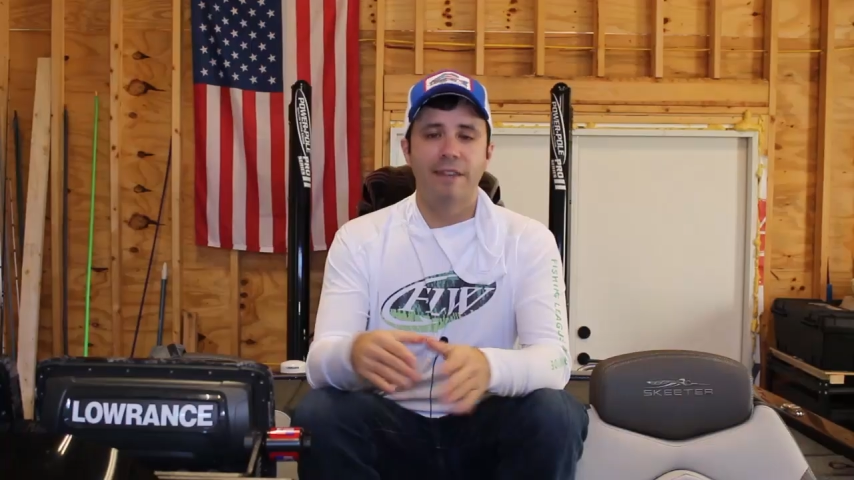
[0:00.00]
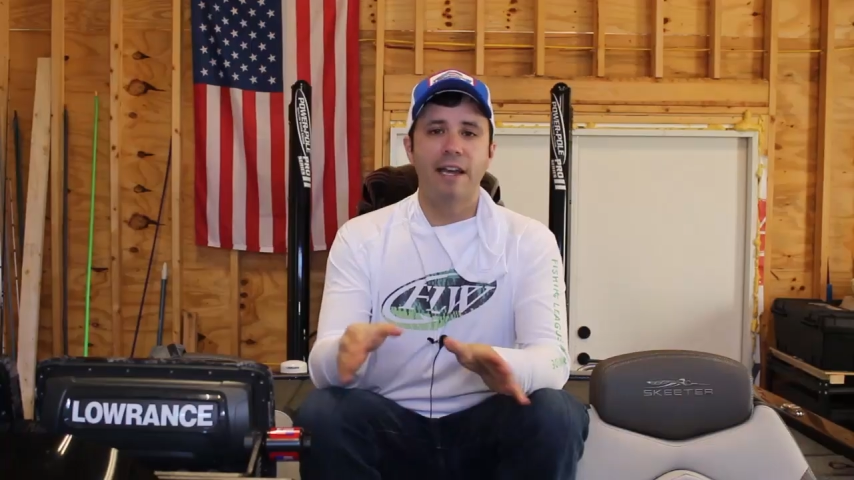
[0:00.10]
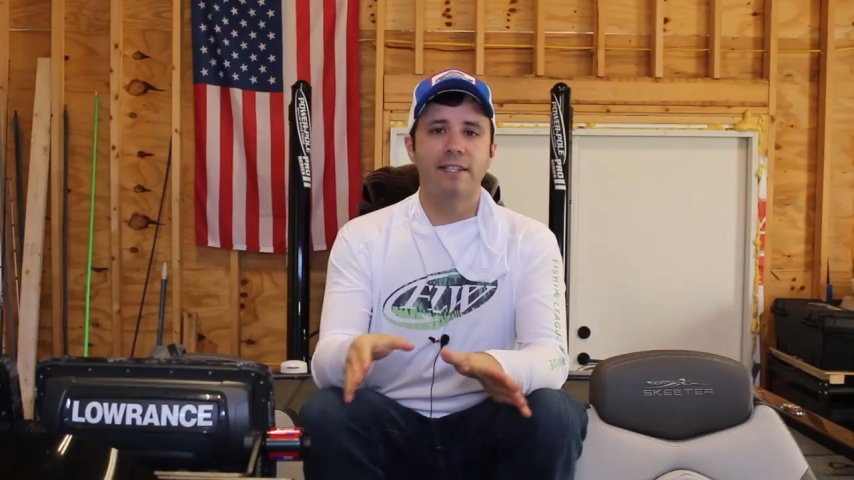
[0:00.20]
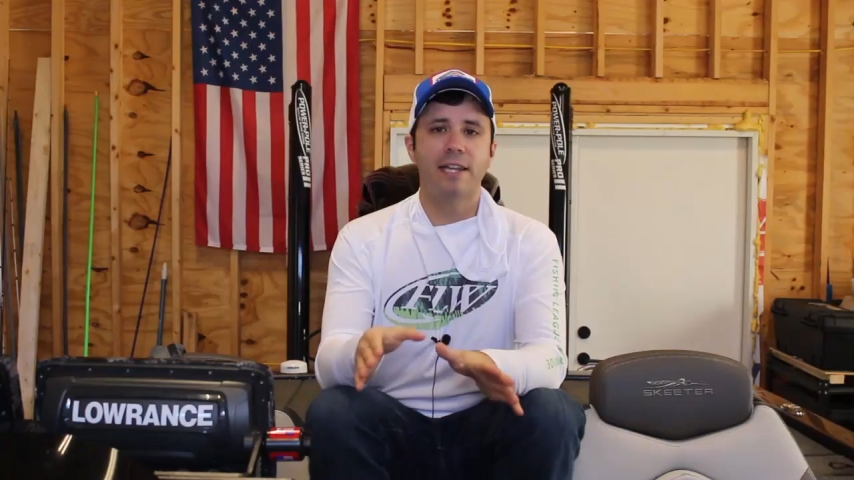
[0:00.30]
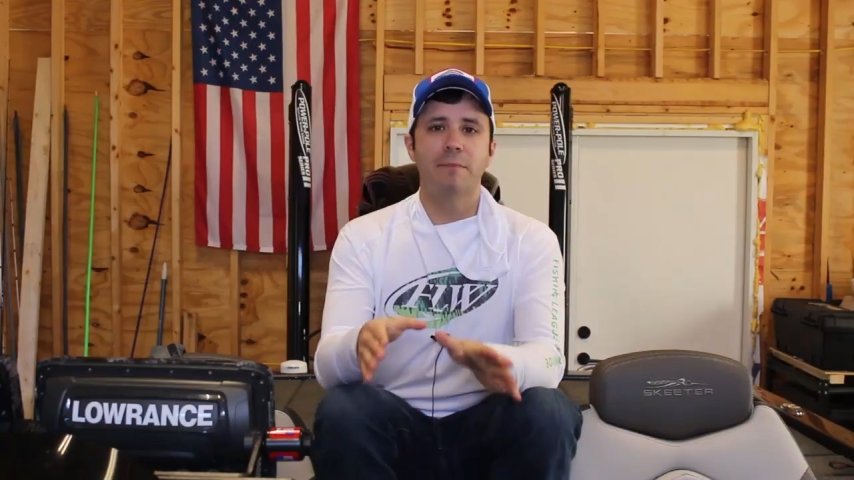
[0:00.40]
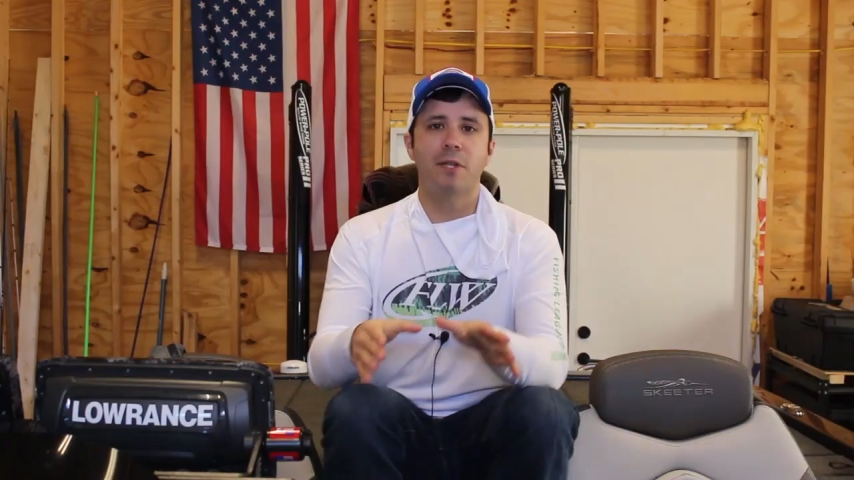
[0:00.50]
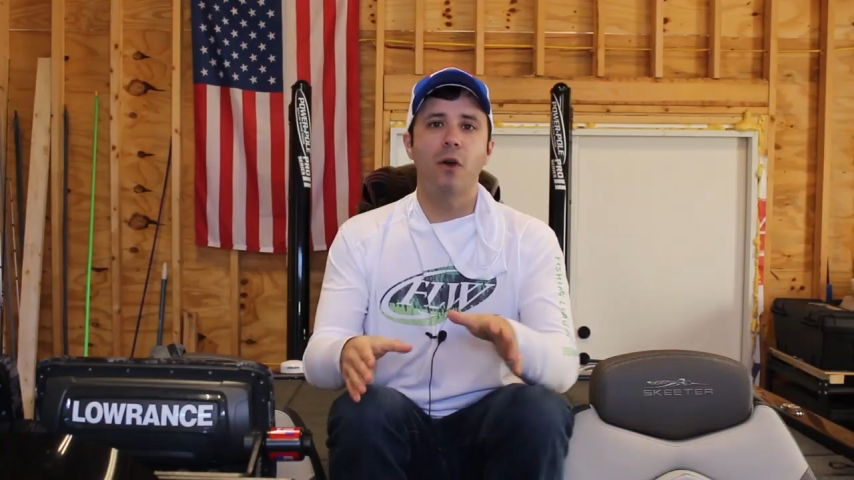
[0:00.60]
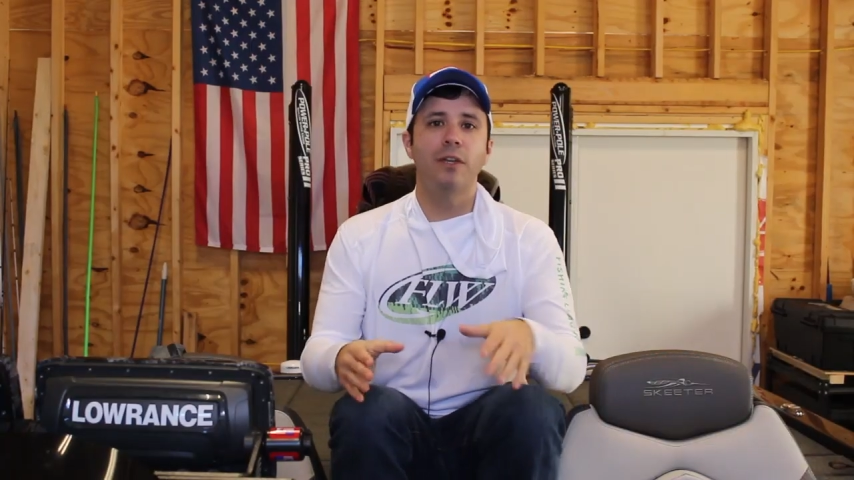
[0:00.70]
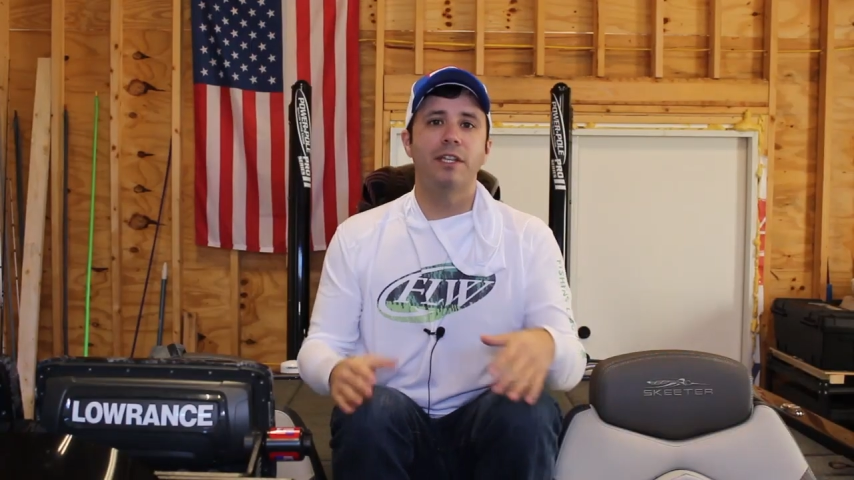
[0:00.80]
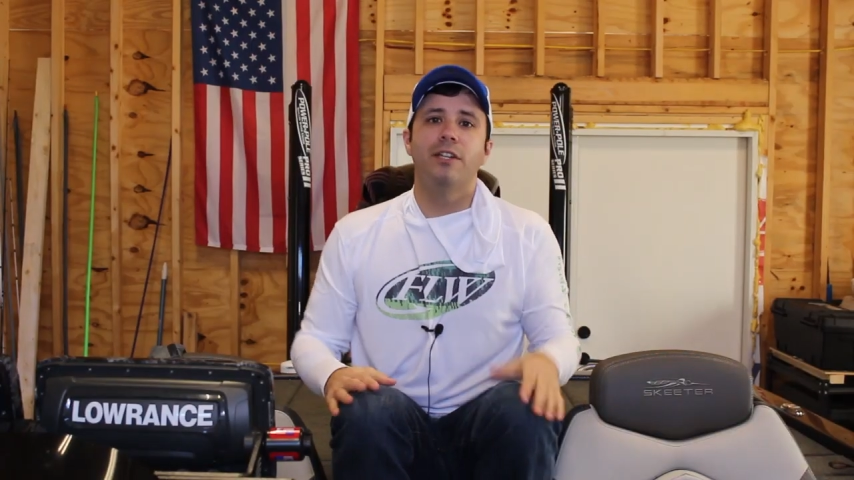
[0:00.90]
In that same
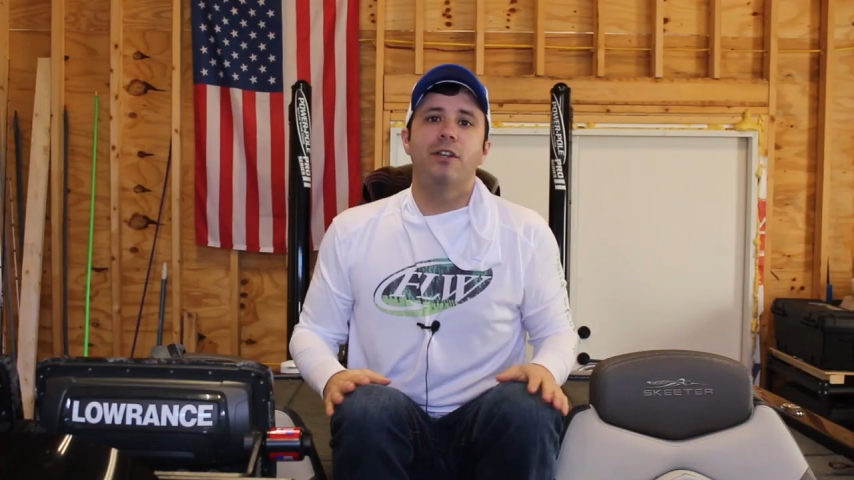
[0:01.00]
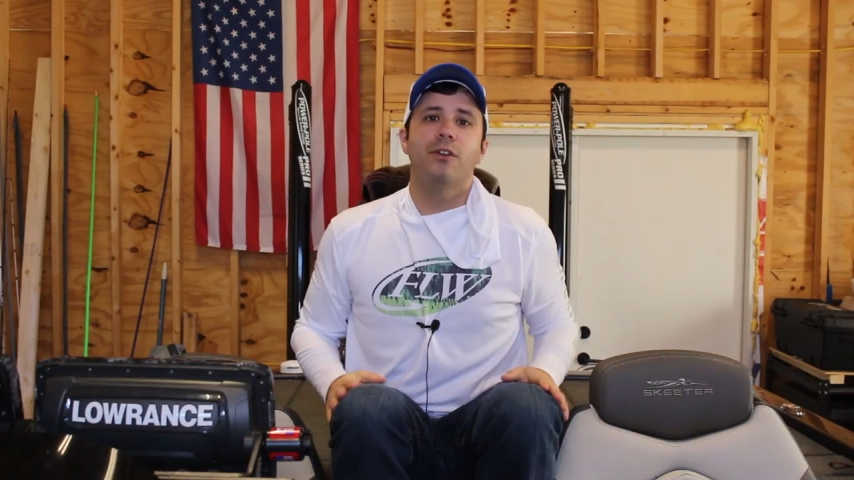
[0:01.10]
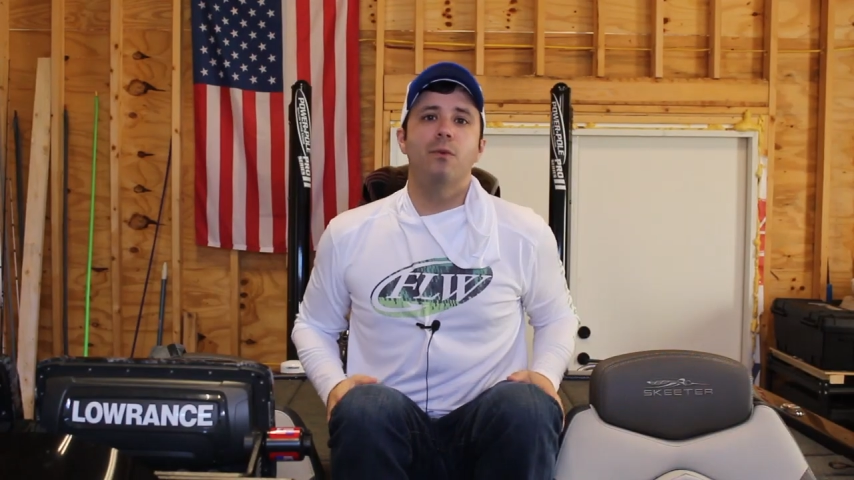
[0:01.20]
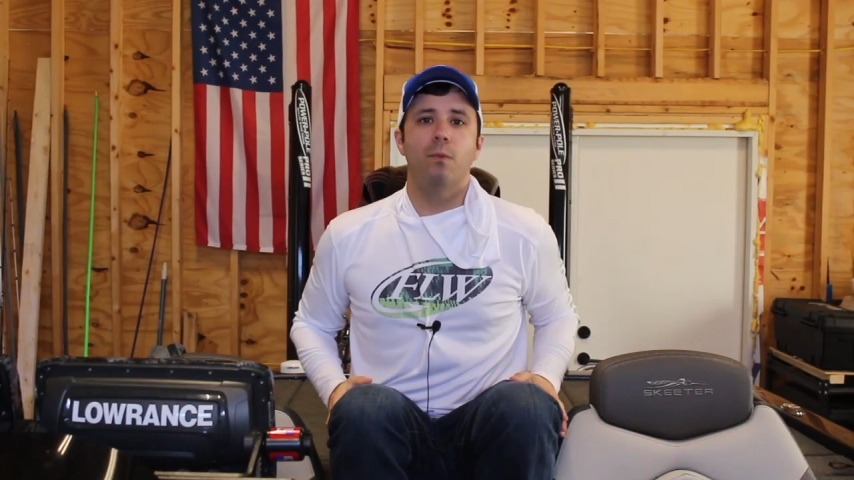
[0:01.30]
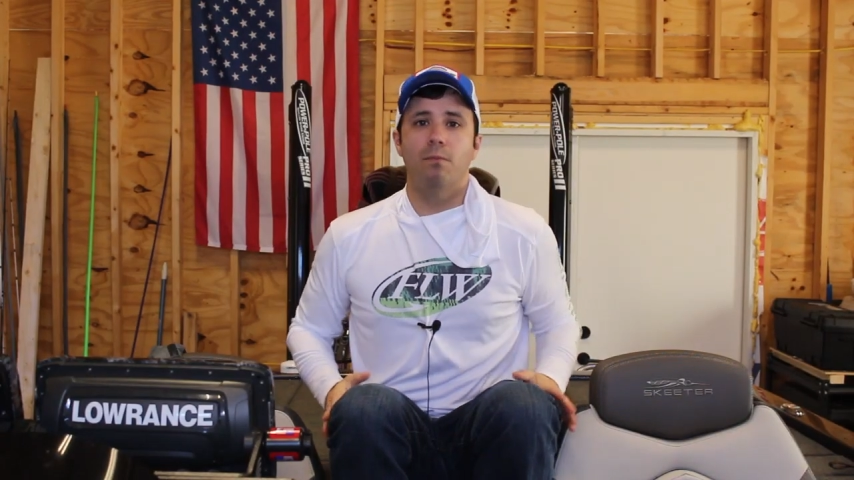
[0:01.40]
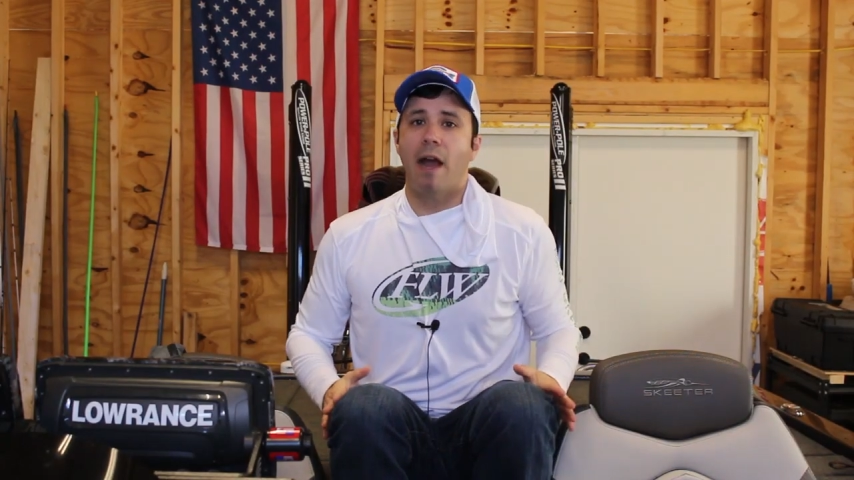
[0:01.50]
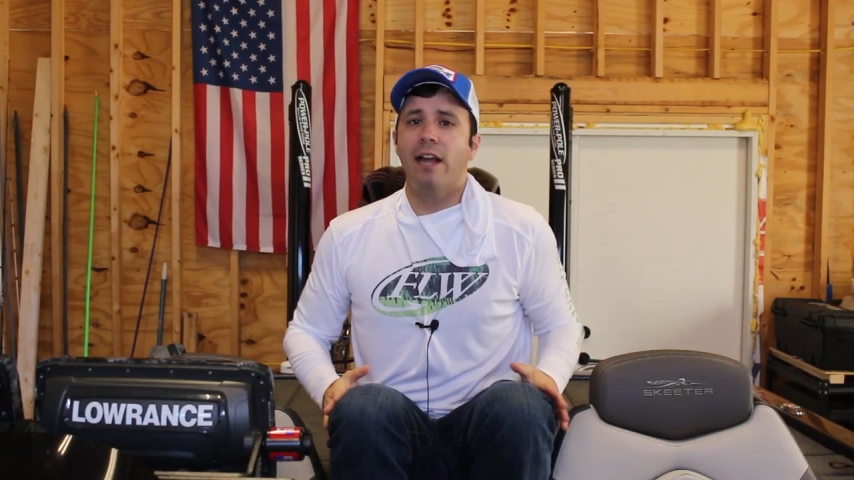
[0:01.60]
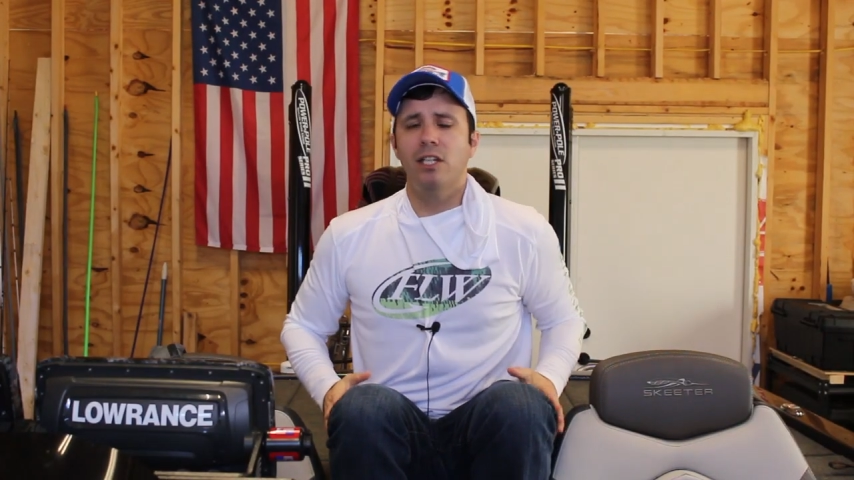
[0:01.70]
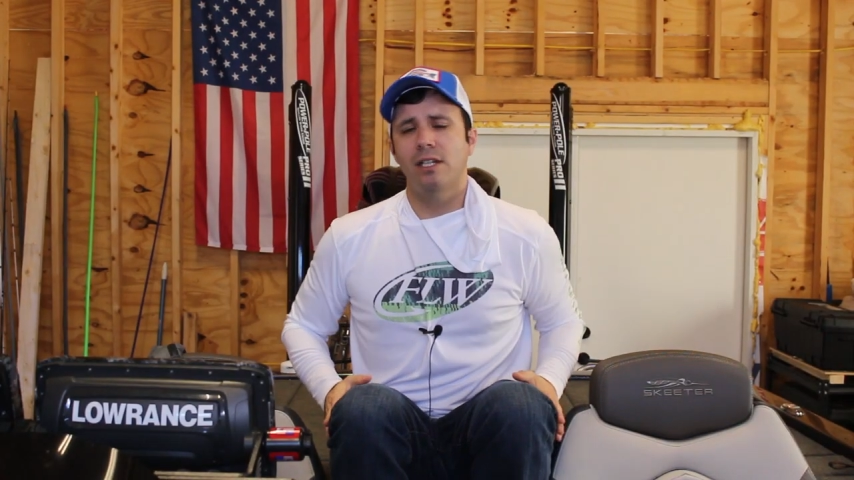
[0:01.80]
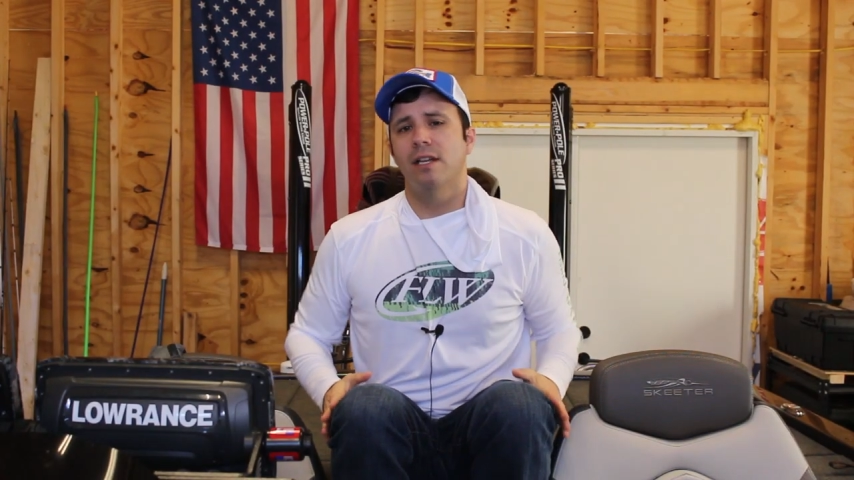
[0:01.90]
token, you know, you
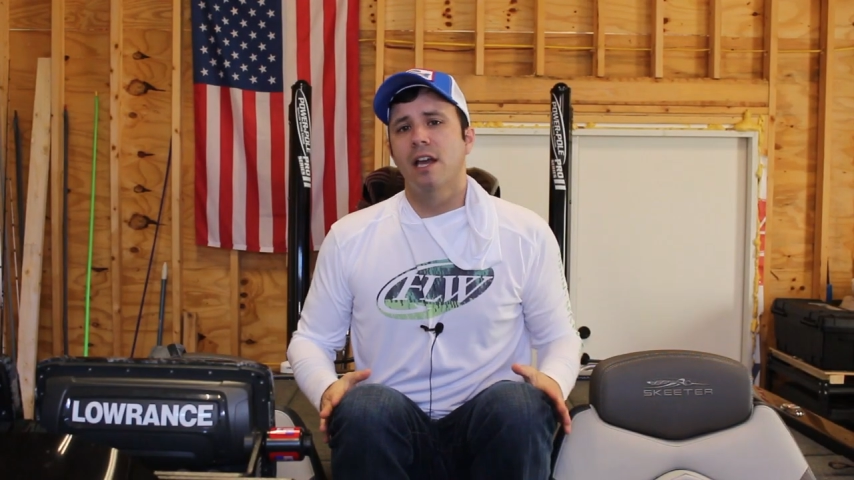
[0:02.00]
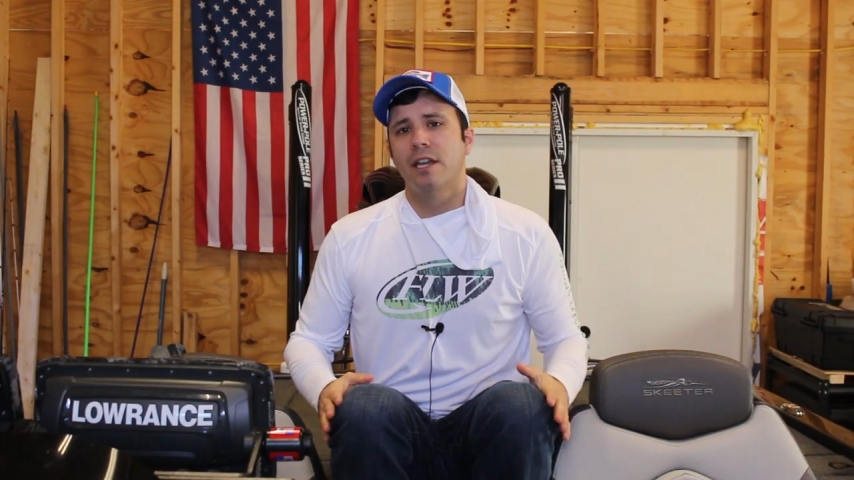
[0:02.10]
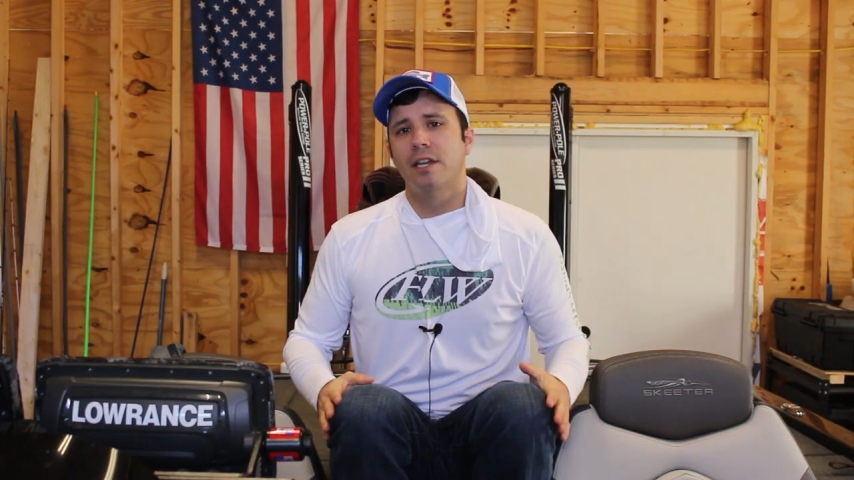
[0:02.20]
actually,